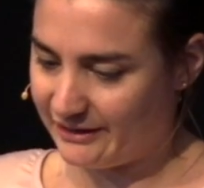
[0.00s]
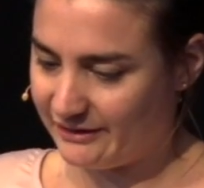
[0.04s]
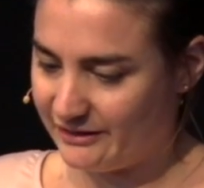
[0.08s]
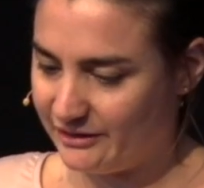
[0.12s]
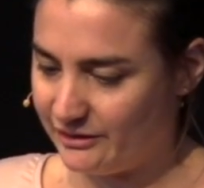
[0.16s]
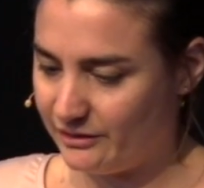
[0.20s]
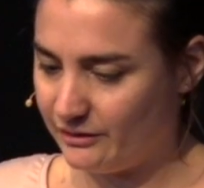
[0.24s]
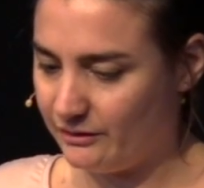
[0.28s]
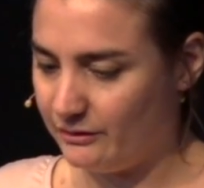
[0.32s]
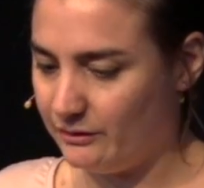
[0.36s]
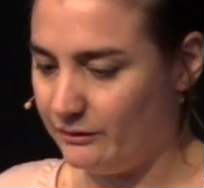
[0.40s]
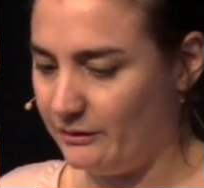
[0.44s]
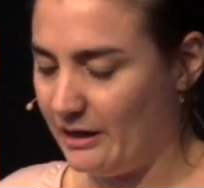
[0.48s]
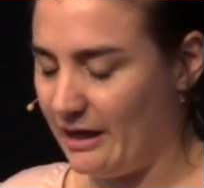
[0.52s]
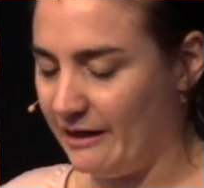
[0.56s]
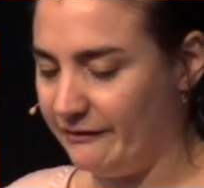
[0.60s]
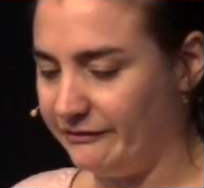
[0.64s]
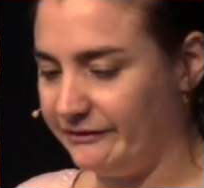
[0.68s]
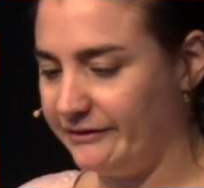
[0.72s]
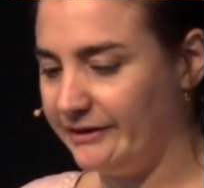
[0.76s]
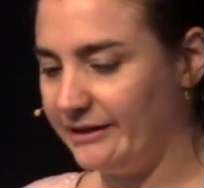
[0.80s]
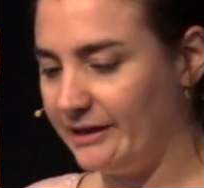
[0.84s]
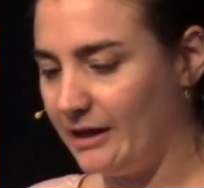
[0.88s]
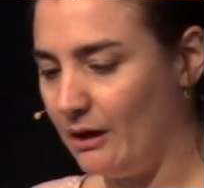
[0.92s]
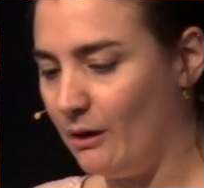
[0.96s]
So
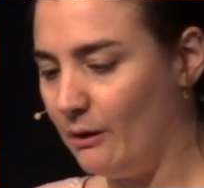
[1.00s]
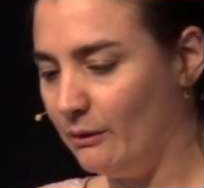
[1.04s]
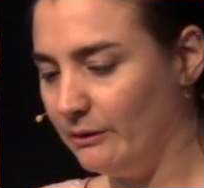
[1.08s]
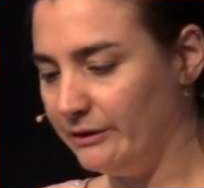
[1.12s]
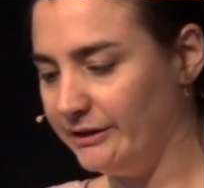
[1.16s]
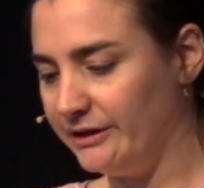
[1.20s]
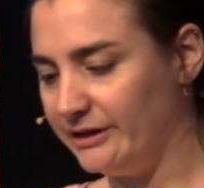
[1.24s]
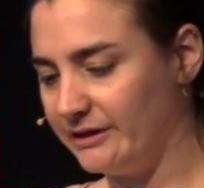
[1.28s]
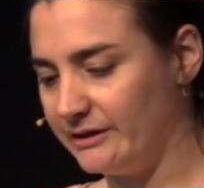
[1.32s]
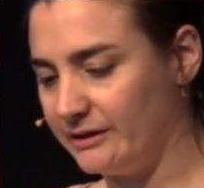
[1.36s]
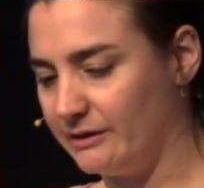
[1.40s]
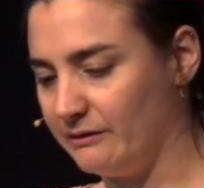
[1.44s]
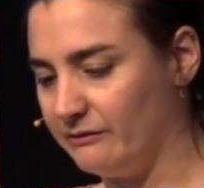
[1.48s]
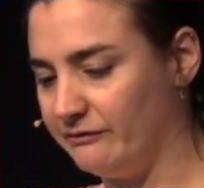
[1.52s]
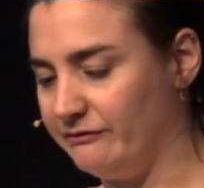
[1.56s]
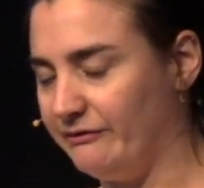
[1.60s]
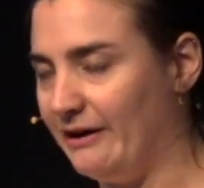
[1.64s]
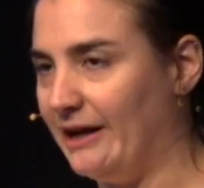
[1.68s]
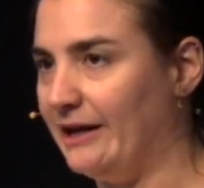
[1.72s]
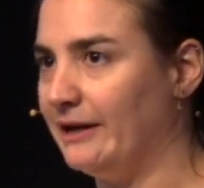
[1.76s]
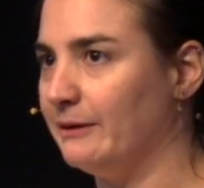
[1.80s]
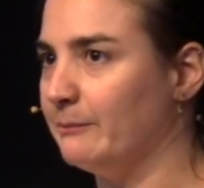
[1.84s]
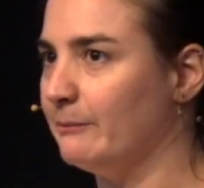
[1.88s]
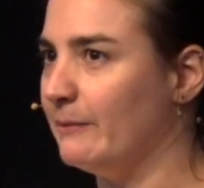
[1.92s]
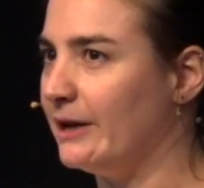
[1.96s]
after a whole year of
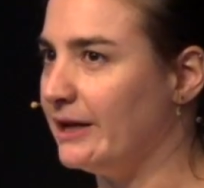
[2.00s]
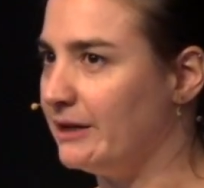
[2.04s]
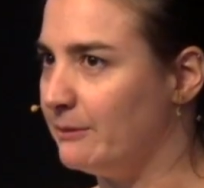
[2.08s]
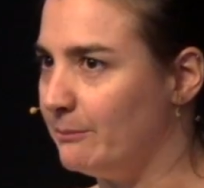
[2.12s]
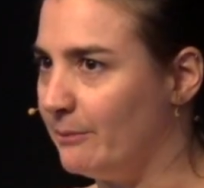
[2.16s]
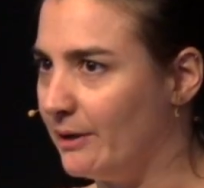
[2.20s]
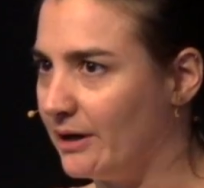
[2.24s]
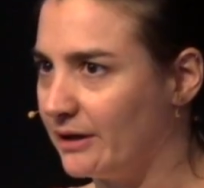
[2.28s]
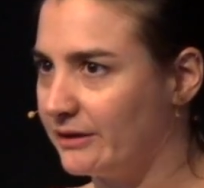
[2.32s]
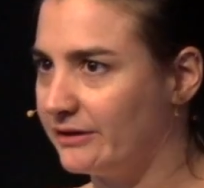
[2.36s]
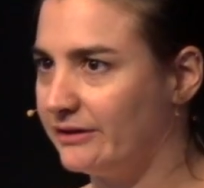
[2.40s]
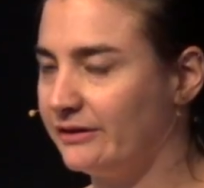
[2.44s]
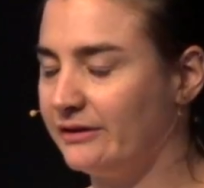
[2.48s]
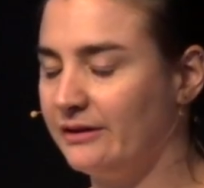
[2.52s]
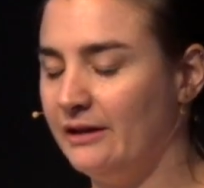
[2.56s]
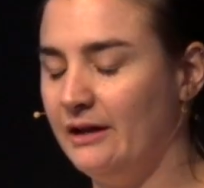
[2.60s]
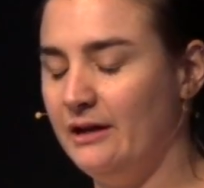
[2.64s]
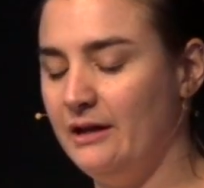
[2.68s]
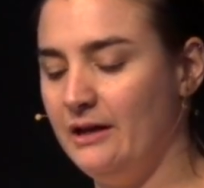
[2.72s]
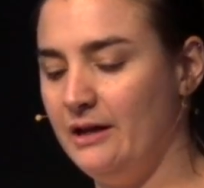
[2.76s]
finding many bugs,